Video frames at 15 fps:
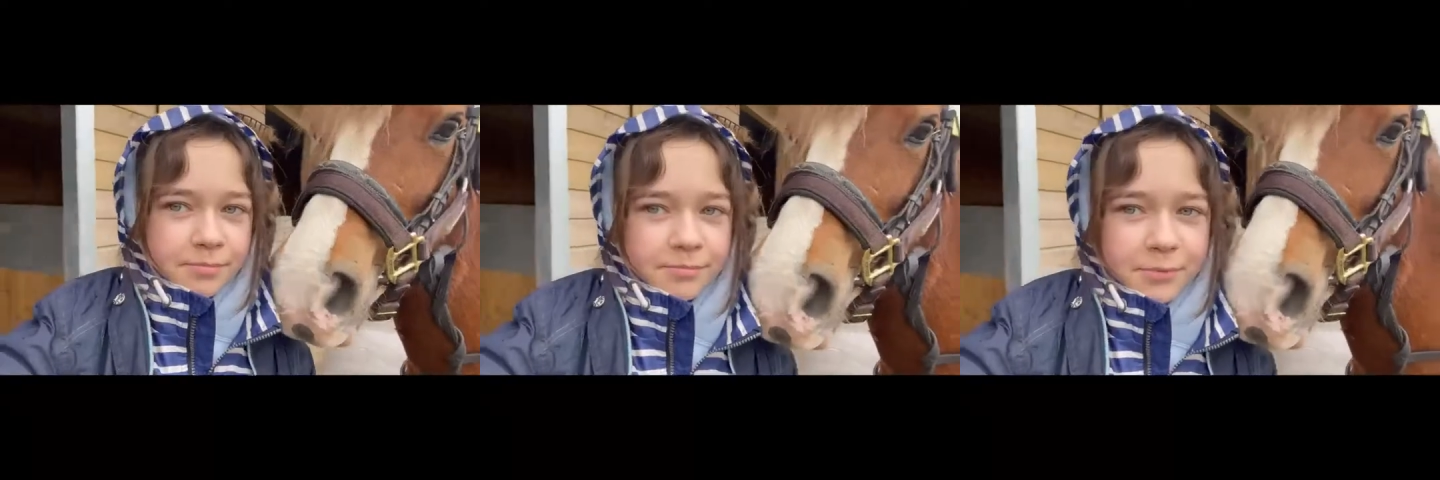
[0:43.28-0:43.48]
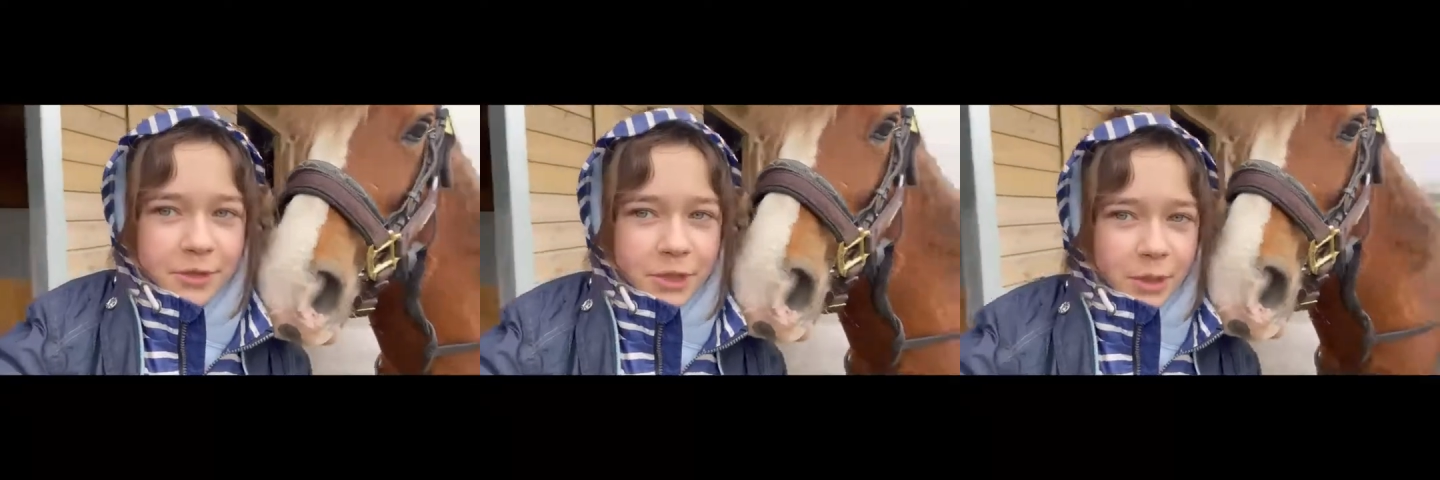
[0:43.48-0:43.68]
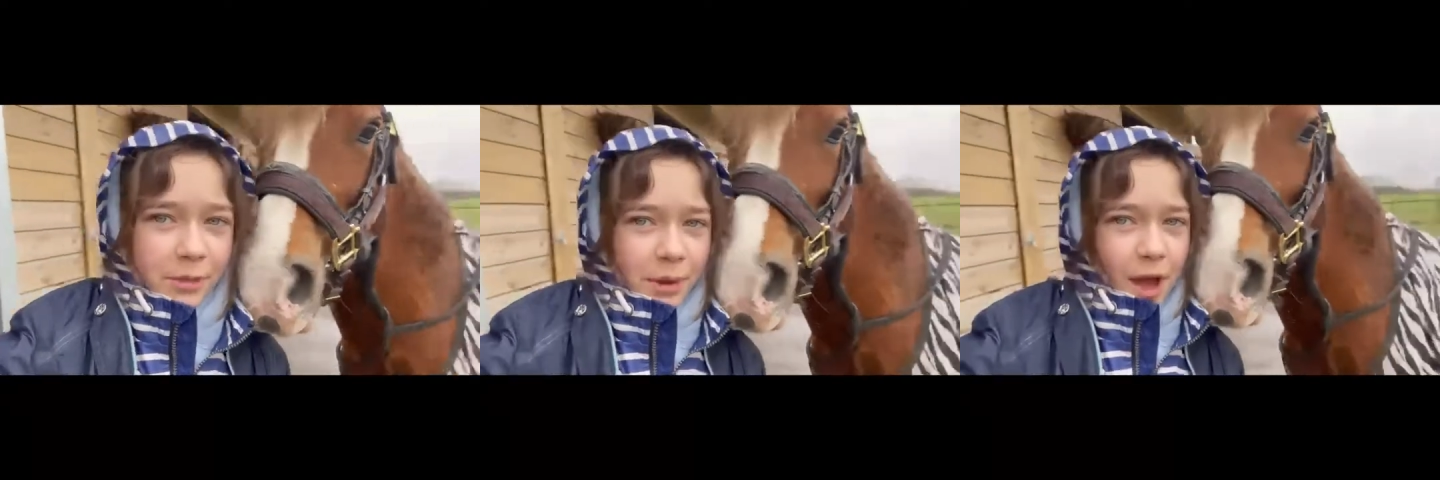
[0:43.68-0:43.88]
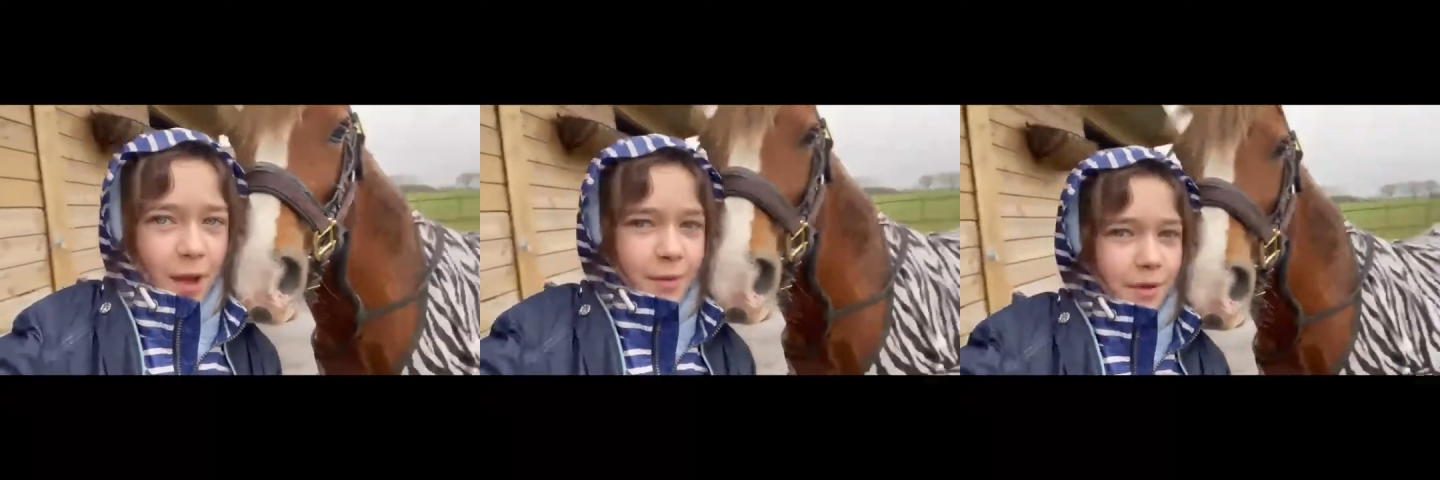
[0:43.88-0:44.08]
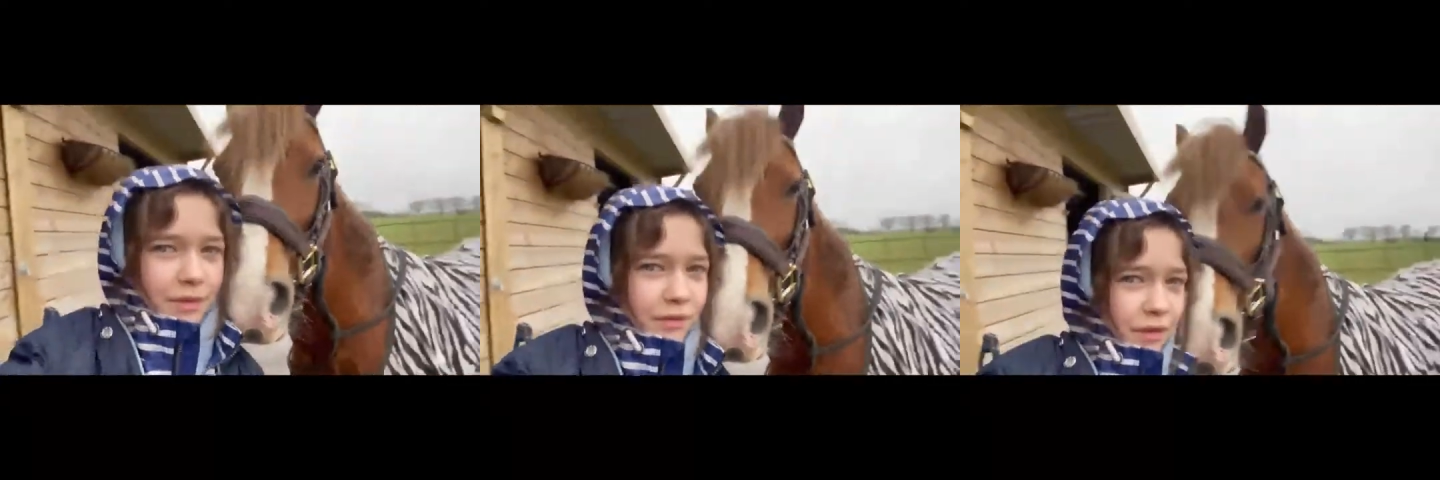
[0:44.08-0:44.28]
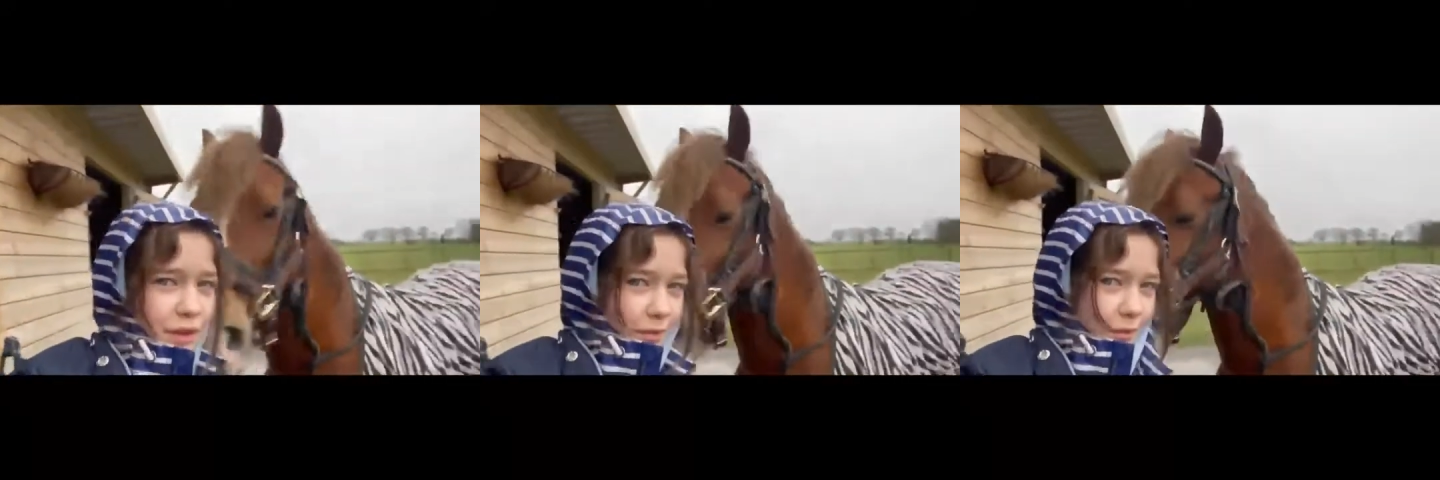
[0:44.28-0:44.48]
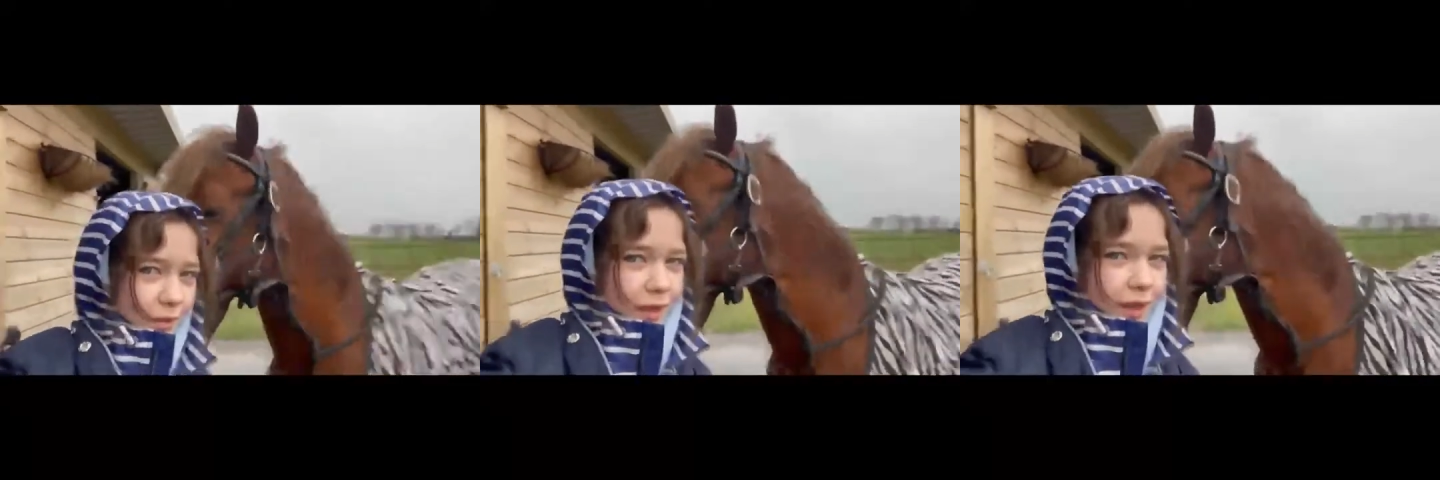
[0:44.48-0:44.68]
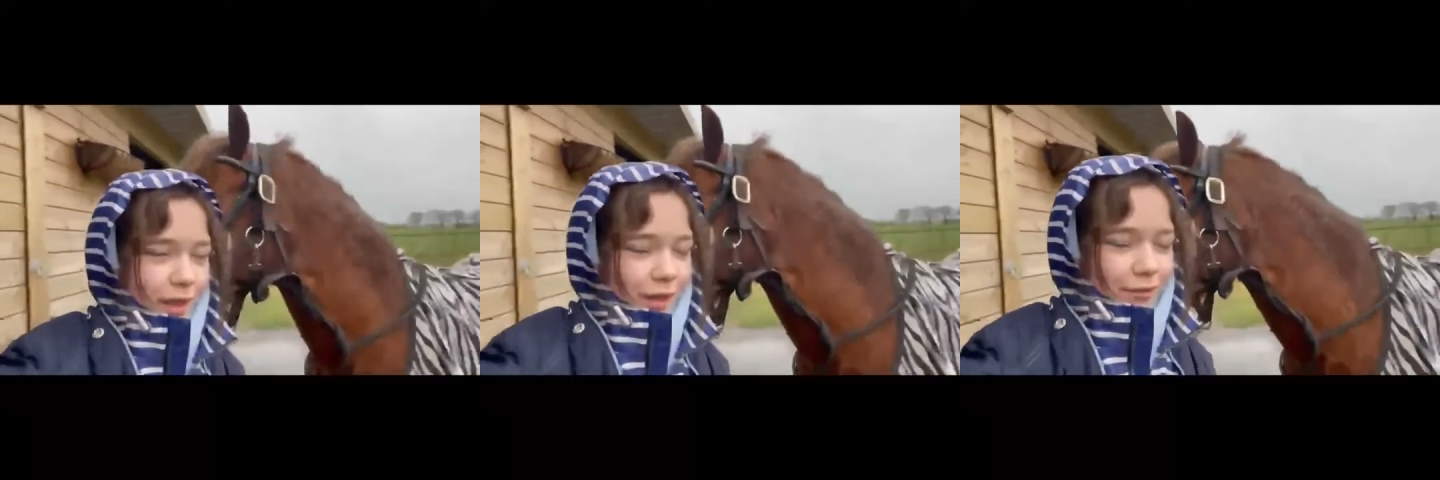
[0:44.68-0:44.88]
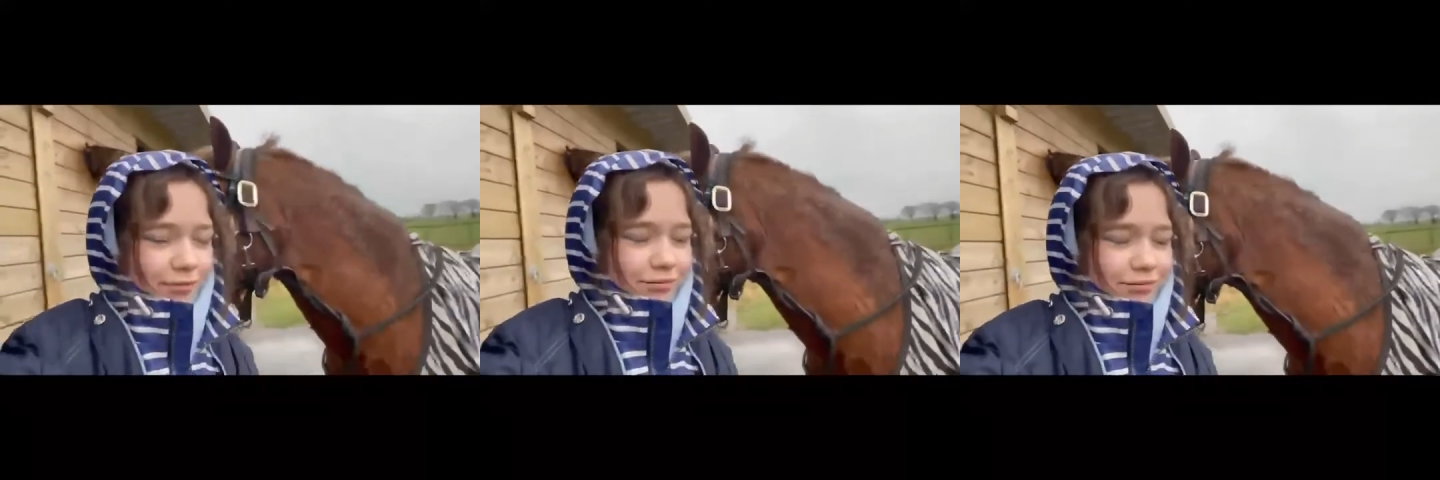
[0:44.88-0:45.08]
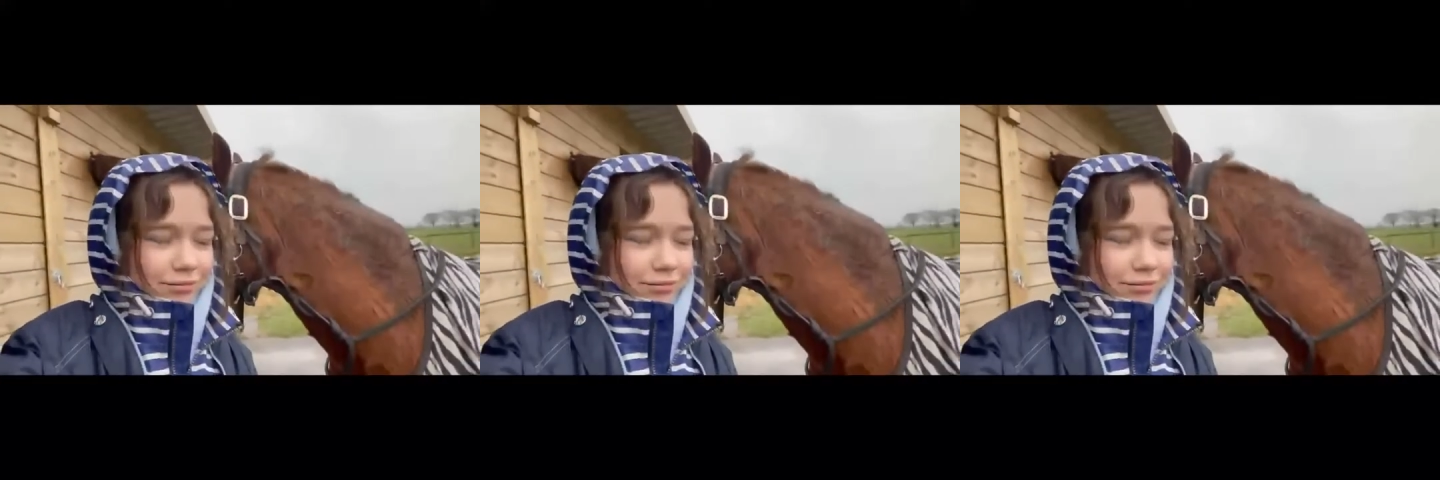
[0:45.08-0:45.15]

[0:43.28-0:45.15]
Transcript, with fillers: So we're up at the field now,